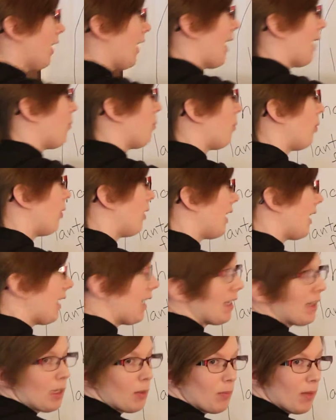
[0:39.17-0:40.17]
and put
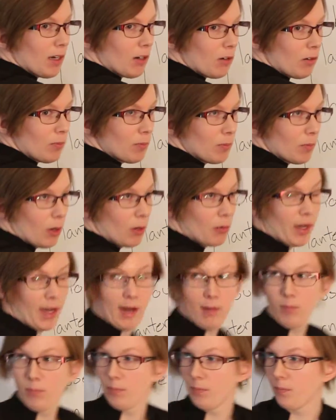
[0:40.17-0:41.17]
it in the middle,
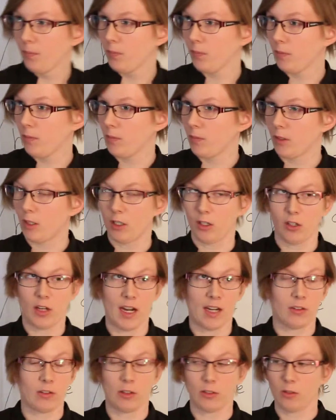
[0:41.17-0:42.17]
okay? Can you
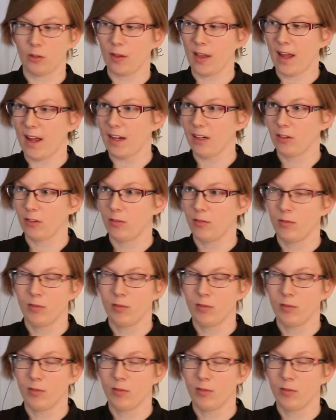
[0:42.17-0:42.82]
guys all do that?